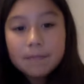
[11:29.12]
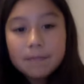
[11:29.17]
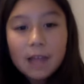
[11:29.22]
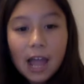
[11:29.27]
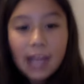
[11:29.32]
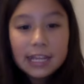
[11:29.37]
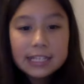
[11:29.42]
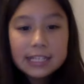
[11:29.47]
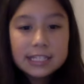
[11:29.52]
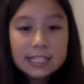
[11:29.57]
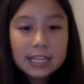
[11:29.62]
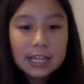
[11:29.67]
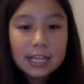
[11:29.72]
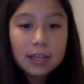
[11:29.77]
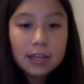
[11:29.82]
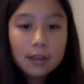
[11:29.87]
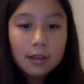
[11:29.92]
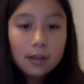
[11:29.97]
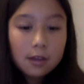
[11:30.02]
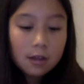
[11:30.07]

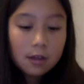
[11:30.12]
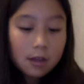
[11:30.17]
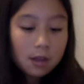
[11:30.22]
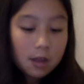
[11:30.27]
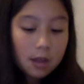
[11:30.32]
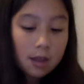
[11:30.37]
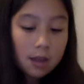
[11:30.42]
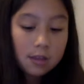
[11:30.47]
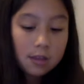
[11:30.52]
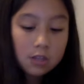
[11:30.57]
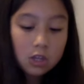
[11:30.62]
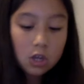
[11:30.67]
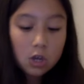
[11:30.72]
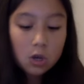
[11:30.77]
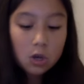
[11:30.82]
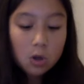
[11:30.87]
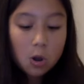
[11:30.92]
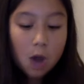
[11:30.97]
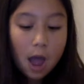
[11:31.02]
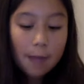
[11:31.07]
icing.
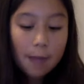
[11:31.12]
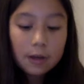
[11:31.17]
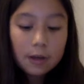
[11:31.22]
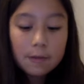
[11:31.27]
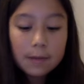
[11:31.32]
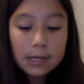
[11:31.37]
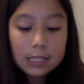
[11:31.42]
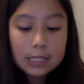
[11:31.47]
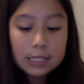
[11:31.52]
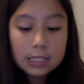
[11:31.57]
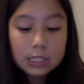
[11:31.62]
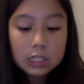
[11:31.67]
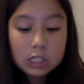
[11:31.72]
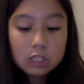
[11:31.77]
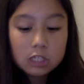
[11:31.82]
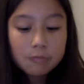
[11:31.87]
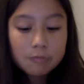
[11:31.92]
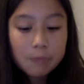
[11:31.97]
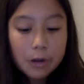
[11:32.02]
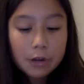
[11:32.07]
So I'm going to mix in the
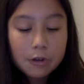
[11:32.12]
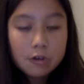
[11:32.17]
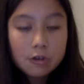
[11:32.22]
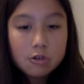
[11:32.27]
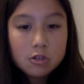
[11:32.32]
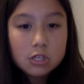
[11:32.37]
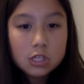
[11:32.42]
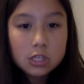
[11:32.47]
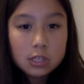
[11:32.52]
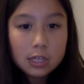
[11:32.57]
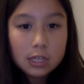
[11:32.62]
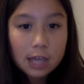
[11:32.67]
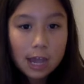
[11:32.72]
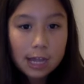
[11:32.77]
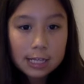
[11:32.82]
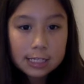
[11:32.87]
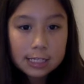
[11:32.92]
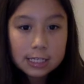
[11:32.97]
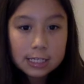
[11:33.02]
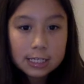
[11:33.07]
sprinkles to the
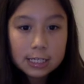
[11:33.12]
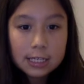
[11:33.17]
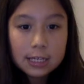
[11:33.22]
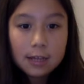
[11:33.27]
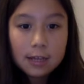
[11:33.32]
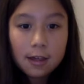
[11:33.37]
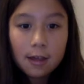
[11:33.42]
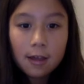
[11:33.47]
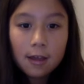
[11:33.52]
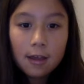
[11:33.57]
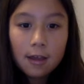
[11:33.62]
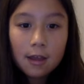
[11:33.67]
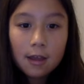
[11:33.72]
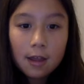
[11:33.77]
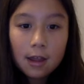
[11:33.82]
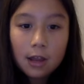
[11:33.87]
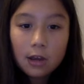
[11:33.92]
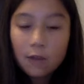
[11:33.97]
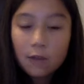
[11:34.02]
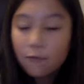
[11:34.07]
icing
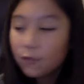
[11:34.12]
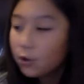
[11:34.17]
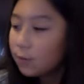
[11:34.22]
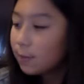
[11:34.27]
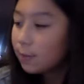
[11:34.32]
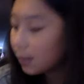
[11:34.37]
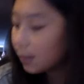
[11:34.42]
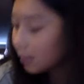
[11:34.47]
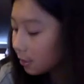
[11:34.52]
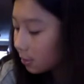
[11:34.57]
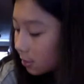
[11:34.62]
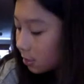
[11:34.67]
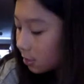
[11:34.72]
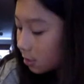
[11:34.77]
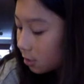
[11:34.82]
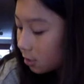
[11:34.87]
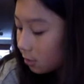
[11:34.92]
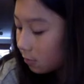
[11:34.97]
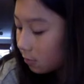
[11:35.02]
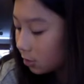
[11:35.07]
in a few
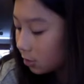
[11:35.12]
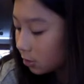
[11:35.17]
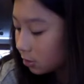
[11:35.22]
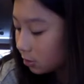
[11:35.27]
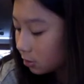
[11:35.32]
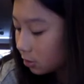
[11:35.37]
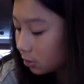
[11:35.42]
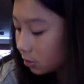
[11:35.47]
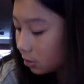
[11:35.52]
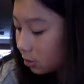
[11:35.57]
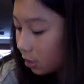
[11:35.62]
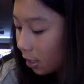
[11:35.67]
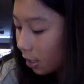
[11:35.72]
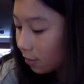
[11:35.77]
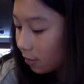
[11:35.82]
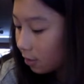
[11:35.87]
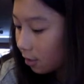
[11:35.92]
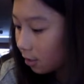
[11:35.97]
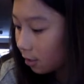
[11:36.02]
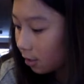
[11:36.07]
minutes when
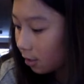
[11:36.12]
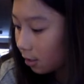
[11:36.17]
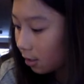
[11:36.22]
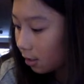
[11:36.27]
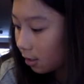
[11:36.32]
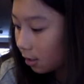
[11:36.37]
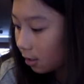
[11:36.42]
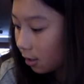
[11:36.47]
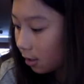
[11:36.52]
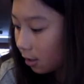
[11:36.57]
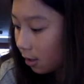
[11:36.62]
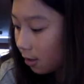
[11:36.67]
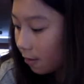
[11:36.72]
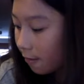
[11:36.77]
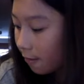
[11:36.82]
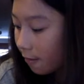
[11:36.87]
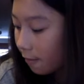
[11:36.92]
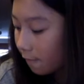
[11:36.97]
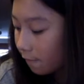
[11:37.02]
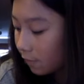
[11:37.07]
Jessica
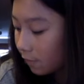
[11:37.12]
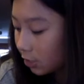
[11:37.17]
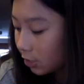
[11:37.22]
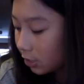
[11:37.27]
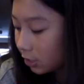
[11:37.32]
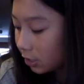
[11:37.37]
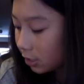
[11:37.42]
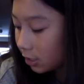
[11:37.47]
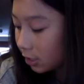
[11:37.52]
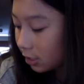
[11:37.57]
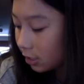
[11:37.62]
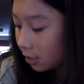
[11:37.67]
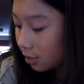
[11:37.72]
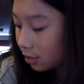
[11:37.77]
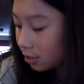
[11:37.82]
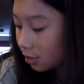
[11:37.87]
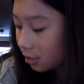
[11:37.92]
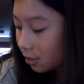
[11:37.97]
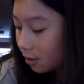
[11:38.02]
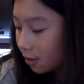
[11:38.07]

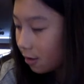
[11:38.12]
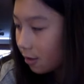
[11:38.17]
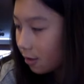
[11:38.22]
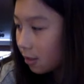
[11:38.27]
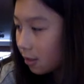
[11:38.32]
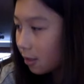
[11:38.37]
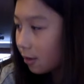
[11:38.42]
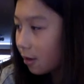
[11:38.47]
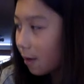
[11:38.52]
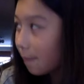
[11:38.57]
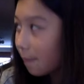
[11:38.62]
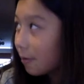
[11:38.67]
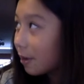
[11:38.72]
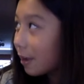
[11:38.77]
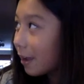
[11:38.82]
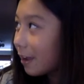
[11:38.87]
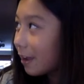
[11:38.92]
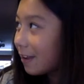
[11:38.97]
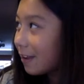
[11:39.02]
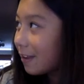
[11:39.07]
finishes the
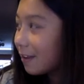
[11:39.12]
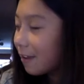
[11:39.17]
cupcake